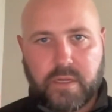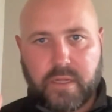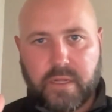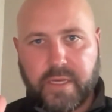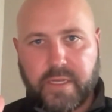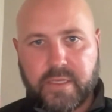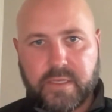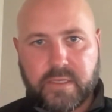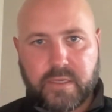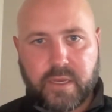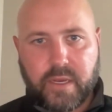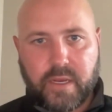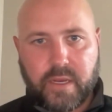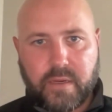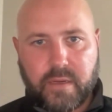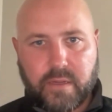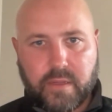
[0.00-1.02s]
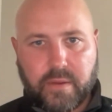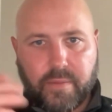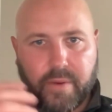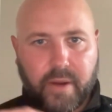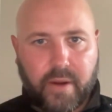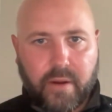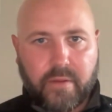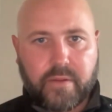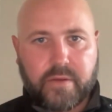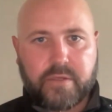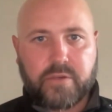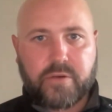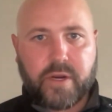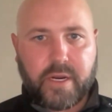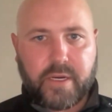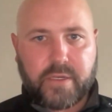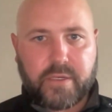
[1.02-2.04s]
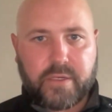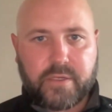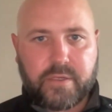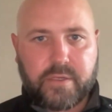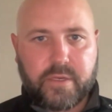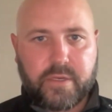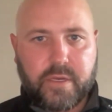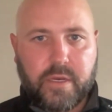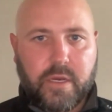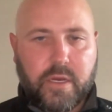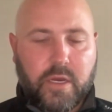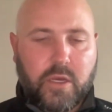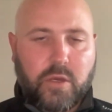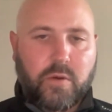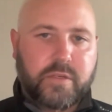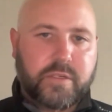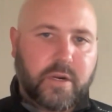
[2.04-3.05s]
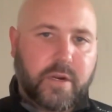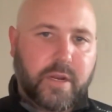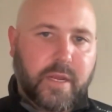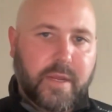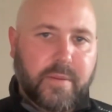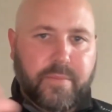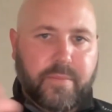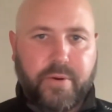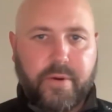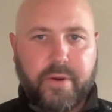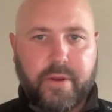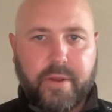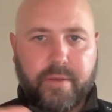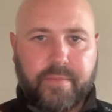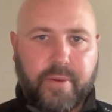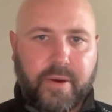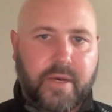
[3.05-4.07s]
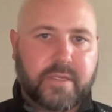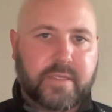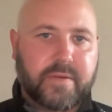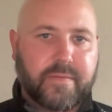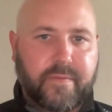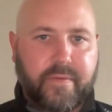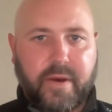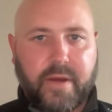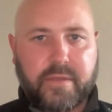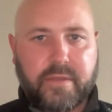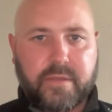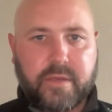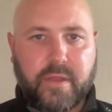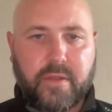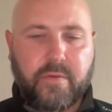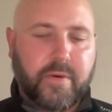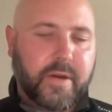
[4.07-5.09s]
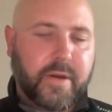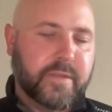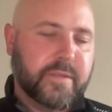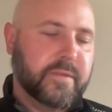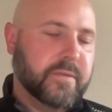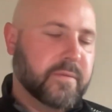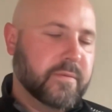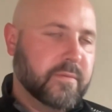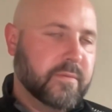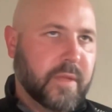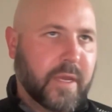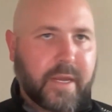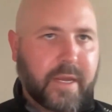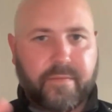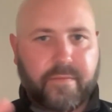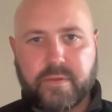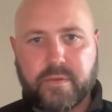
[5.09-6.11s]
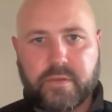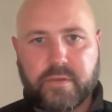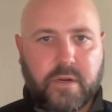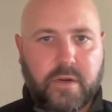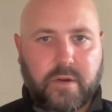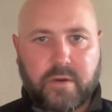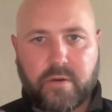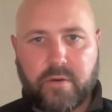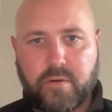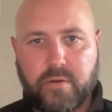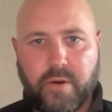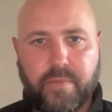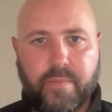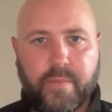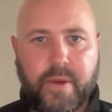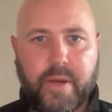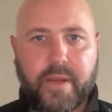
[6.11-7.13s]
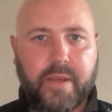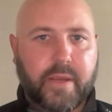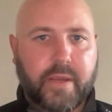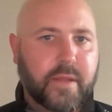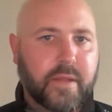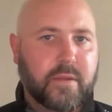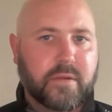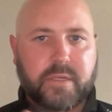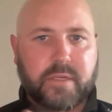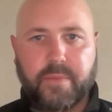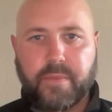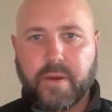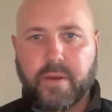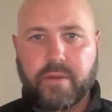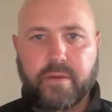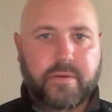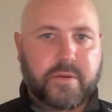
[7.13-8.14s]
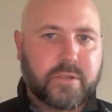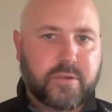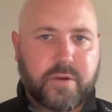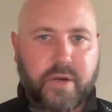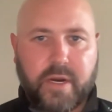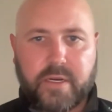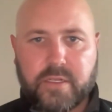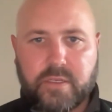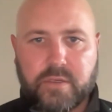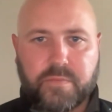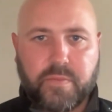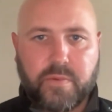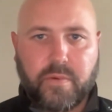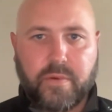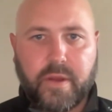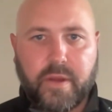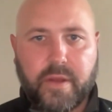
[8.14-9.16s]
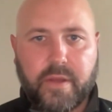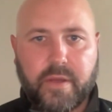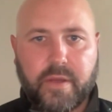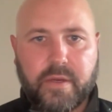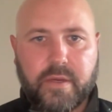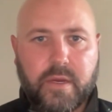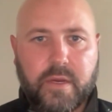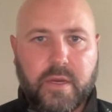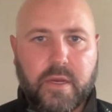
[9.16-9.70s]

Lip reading: clean slate, eliminated all the distractions, you want to start inputting positive thoughts. Otherwise, negative ones will start creeping back in. There's going to be other distractions pulling at you.